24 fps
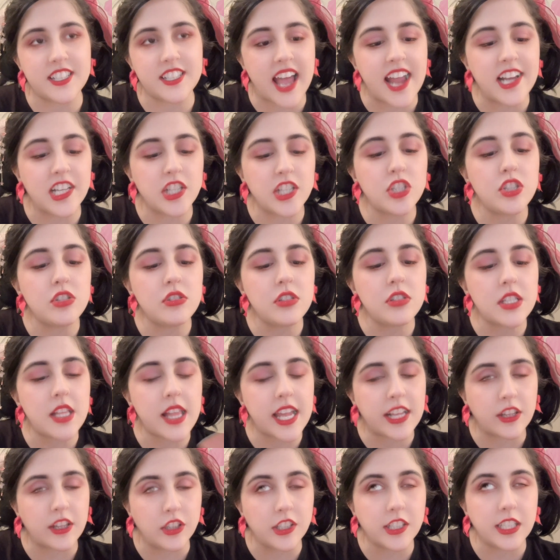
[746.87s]
I just used to
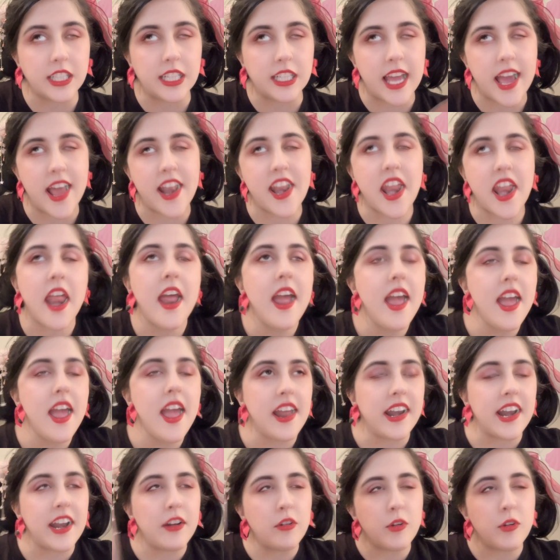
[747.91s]
like looking at it,
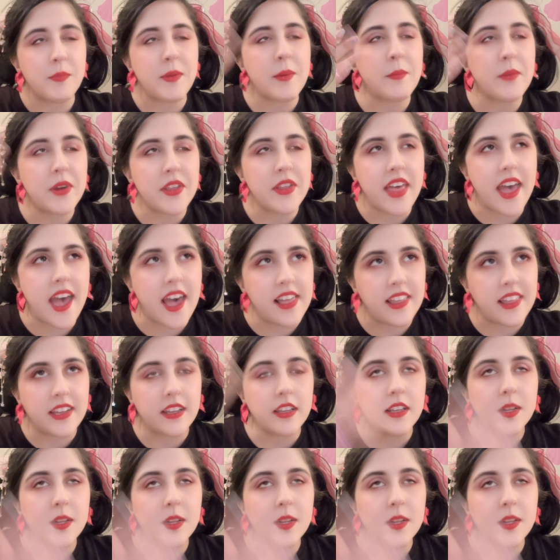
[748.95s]
and I remember that, like